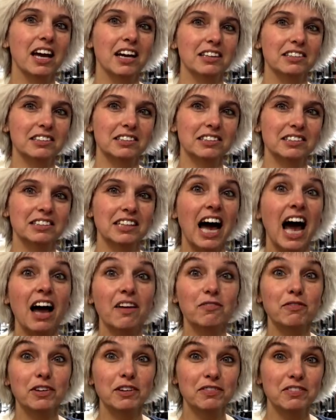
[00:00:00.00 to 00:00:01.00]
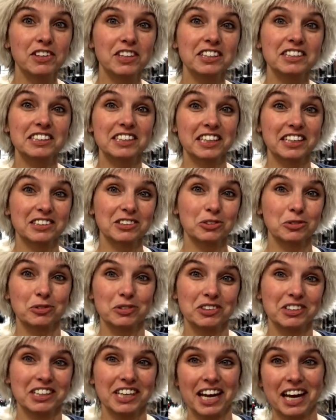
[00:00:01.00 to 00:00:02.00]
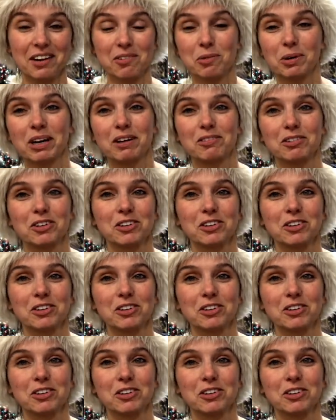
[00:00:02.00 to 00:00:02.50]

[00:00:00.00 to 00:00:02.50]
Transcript: Yes. Not 56 or 58, whatever.